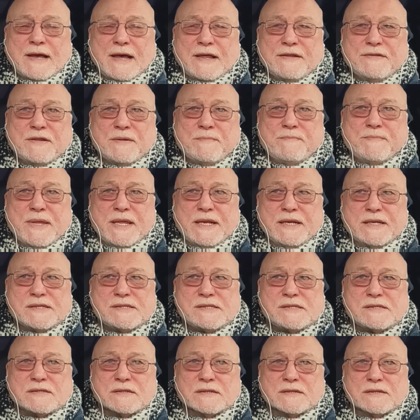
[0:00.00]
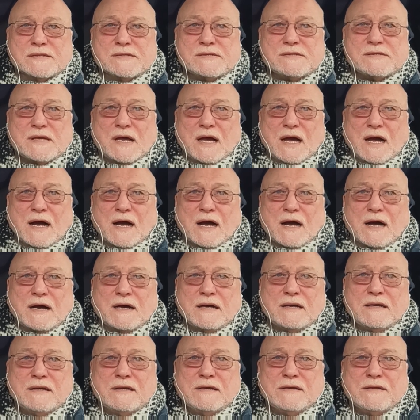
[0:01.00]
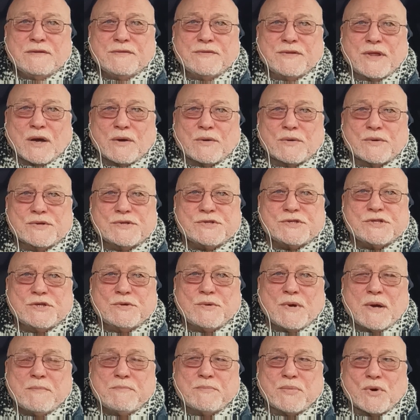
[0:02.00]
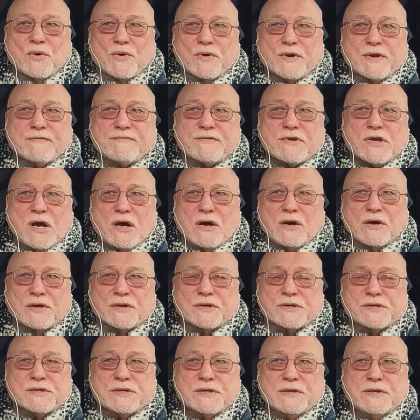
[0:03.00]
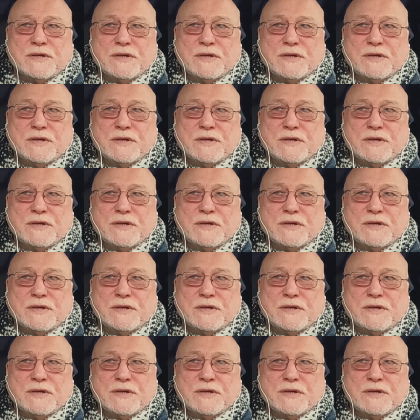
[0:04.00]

And the ministers are those who are born of God.